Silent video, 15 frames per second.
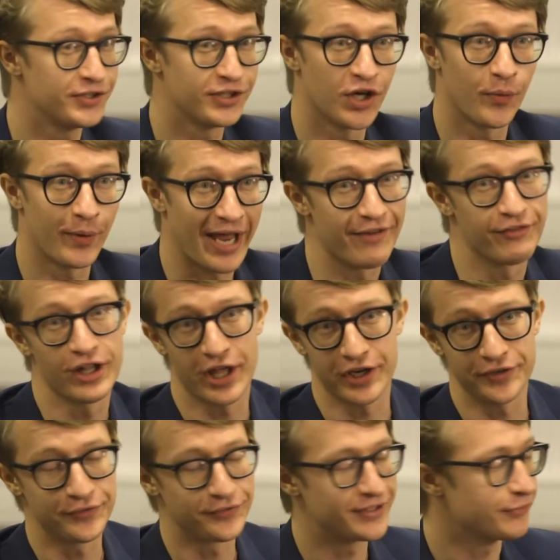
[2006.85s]
you know we have a
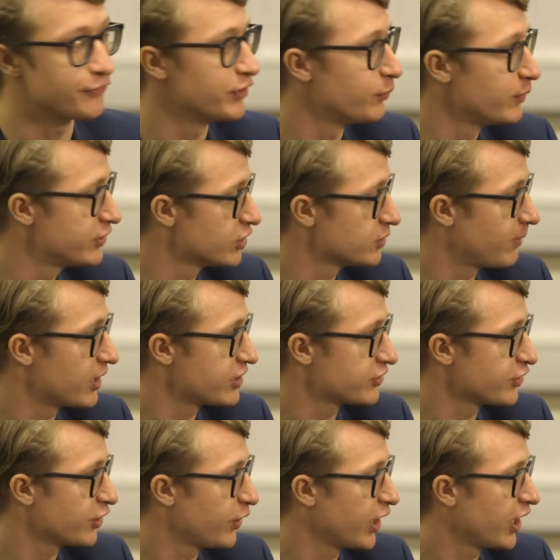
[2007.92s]
lot of different research
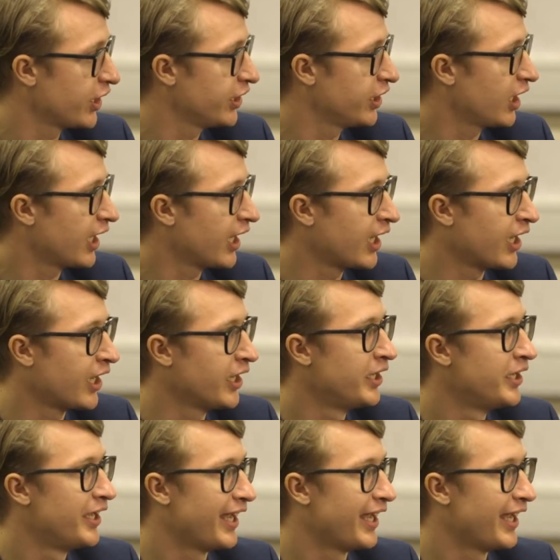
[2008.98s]
projects going on uh,